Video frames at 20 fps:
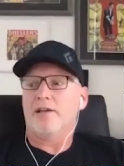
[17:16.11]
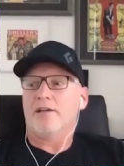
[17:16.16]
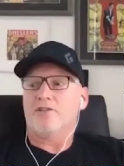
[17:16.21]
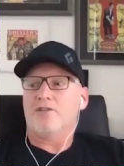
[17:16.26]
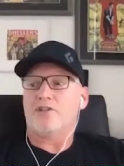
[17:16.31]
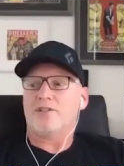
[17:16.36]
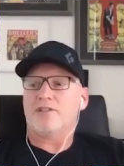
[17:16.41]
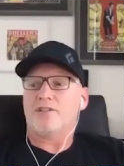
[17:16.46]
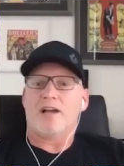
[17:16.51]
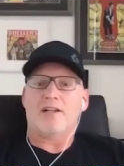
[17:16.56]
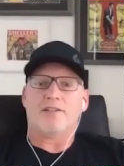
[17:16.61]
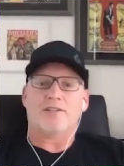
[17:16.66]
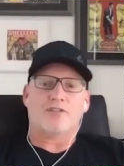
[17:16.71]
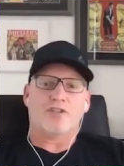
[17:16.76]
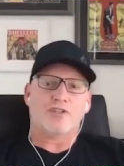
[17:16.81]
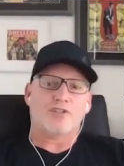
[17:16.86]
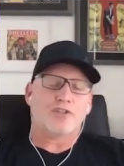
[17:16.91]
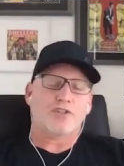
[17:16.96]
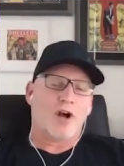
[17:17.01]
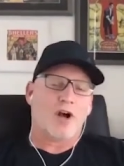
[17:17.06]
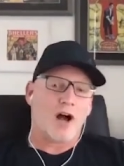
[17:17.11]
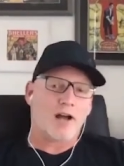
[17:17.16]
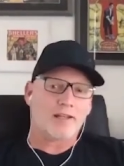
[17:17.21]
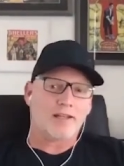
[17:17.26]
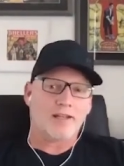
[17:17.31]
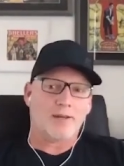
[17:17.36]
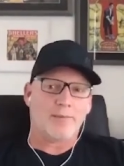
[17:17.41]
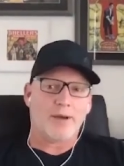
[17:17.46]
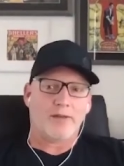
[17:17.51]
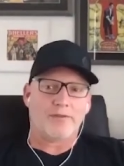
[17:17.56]
she's not just
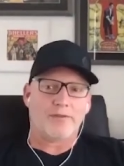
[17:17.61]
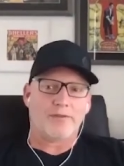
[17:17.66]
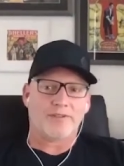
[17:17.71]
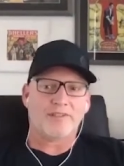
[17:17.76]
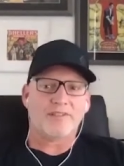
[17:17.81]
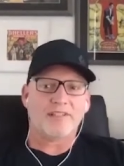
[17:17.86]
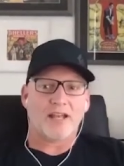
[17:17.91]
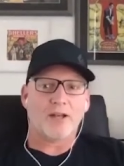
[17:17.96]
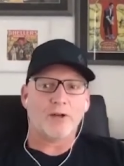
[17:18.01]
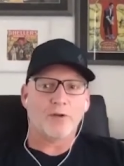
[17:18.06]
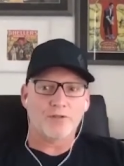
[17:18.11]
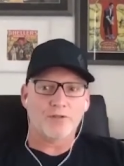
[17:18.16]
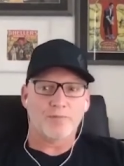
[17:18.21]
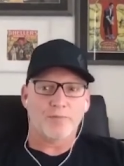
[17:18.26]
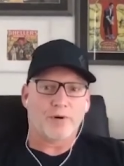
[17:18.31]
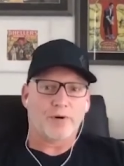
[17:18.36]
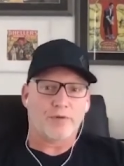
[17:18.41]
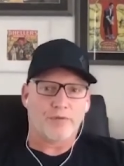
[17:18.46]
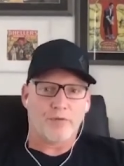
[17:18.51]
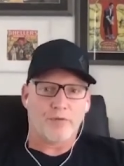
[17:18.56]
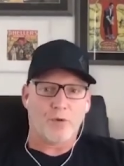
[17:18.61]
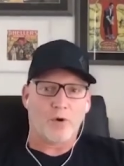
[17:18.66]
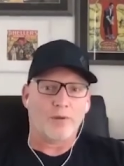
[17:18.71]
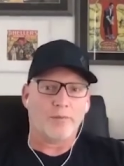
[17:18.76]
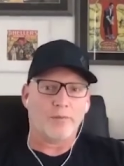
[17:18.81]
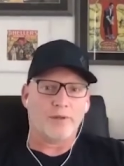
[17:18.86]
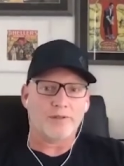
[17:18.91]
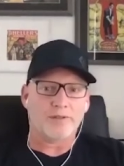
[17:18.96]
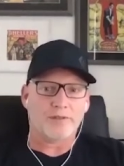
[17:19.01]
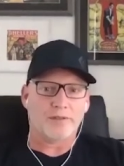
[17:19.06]
talking about the sales
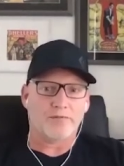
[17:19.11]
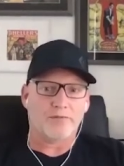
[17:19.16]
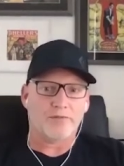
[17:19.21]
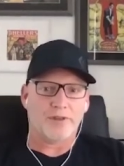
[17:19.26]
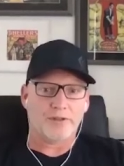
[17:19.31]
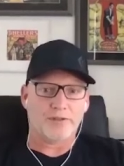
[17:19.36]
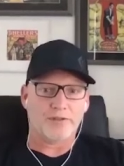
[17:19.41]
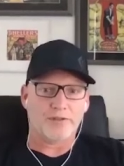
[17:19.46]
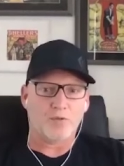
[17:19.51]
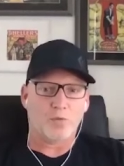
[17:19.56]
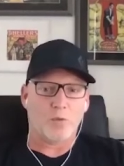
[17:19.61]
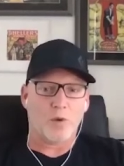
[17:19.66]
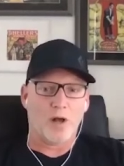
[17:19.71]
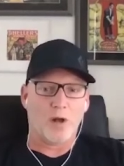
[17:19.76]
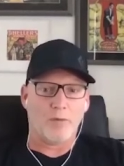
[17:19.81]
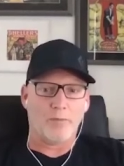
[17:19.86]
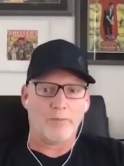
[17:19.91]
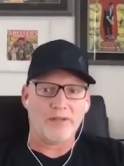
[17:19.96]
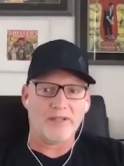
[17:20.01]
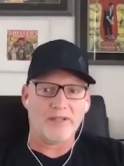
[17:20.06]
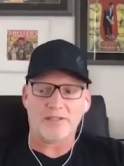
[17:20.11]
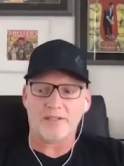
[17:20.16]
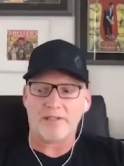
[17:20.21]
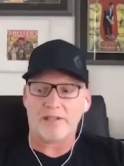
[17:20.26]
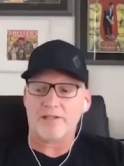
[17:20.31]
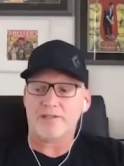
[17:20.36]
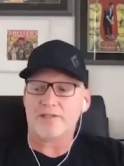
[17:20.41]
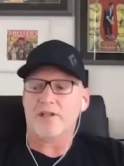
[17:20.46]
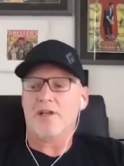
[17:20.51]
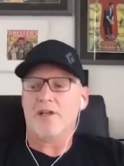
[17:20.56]
performance of the Swell
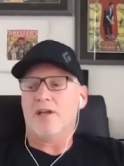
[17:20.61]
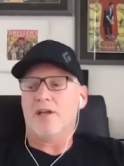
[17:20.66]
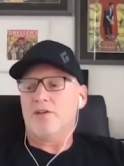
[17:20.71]
business.